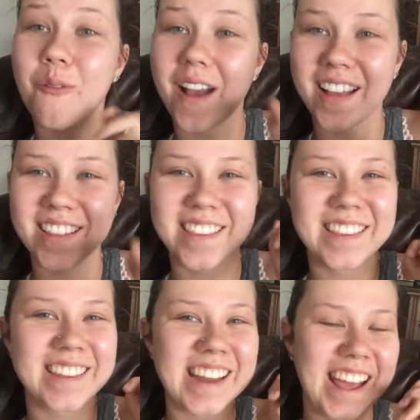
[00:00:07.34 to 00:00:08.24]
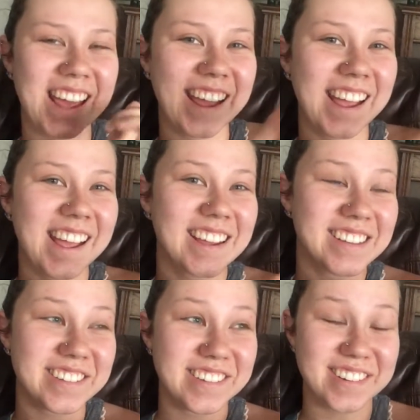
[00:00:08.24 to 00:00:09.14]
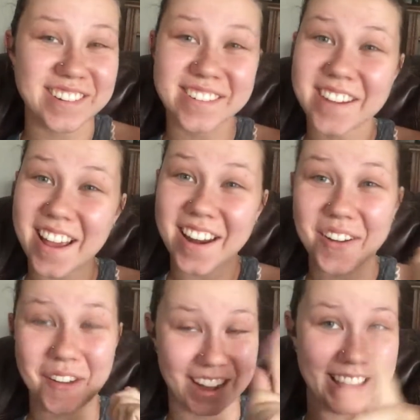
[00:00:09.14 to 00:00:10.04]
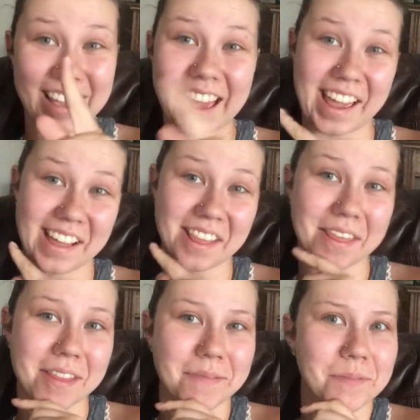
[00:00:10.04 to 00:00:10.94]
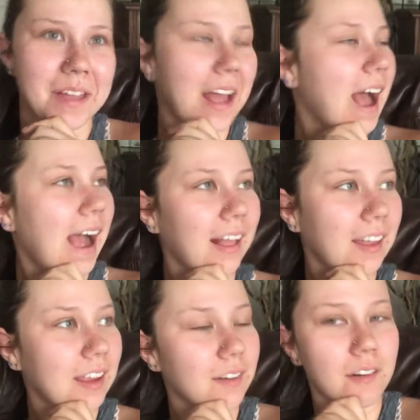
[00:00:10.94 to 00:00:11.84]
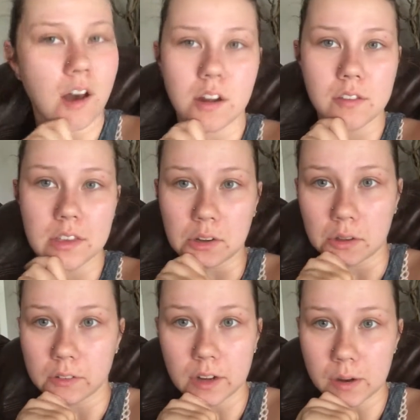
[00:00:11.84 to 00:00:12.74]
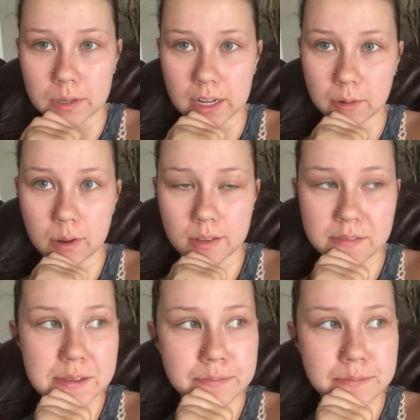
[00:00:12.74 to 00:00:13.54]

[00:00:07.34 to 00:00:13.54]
Wednesday, June 28th. I like honestly totally forgot what day it was.